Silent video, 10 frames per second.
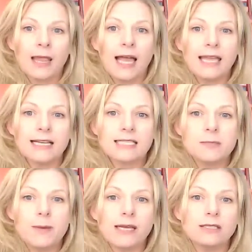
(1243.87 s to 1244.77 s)
I
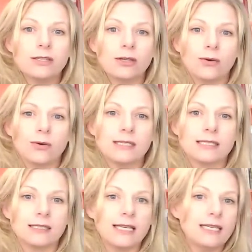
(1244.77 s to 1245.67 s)
expect the
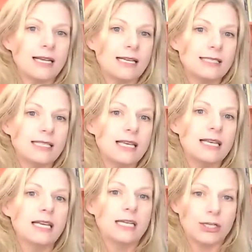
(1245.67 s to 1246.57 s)
court's late
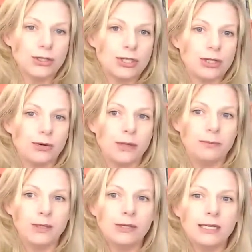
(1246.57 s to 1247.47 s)
essay into
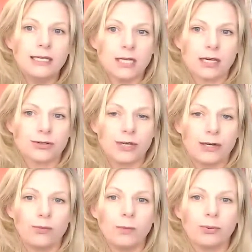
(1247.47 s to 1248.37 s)
immunity
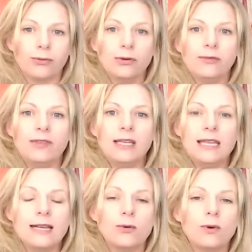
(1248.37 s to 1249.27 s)
doctrine will prove the
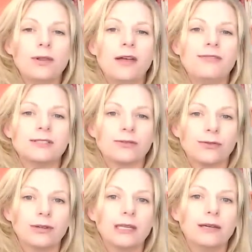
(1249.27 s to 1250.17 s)
equal of its
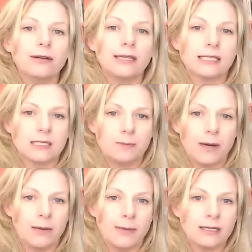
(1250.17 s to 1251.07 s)
earlier
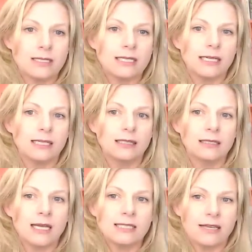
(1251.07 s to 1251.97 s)
experiment in
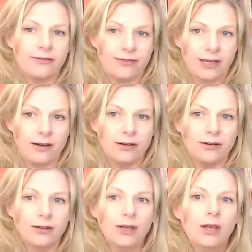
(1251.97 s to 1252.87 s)

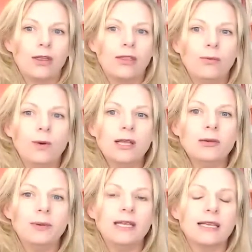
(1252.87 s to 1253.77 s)
laissez-faire, the
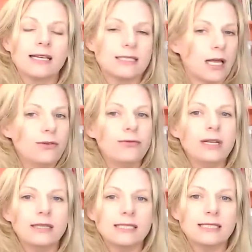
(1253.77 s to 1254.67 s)
one being as
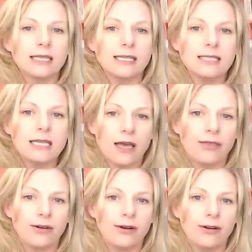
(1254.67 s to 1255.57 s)
unrealistic as the
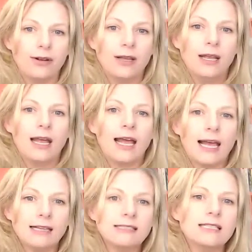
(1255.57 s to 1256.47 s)
other,
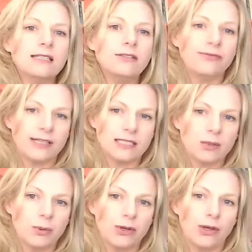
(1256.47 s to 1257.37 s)
as
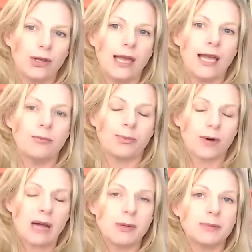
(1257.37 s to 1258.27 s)
indefensible, and
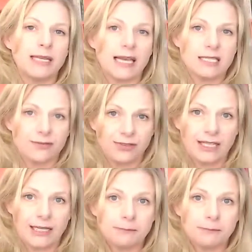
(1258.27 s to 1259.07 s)
probably as fleeting.